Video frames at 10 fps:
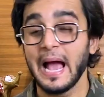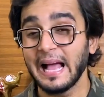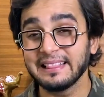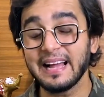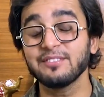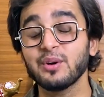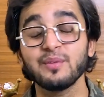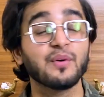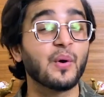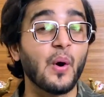And that's
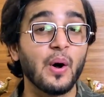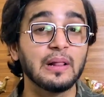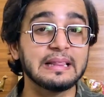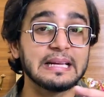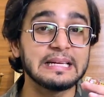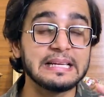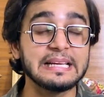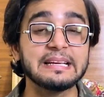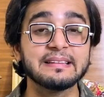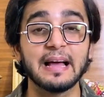all for all the
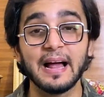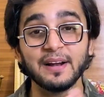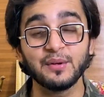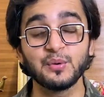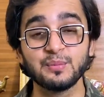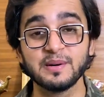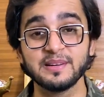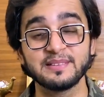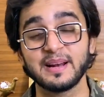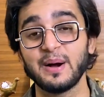leaks and
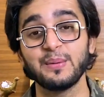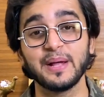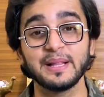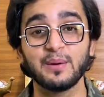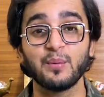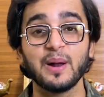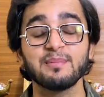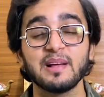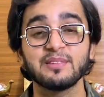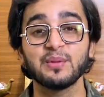rumors surrounding the
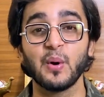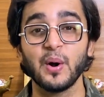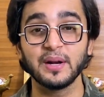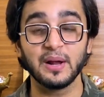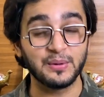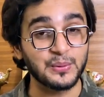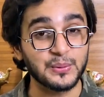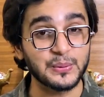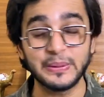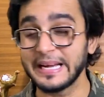OnePlus Nord 2.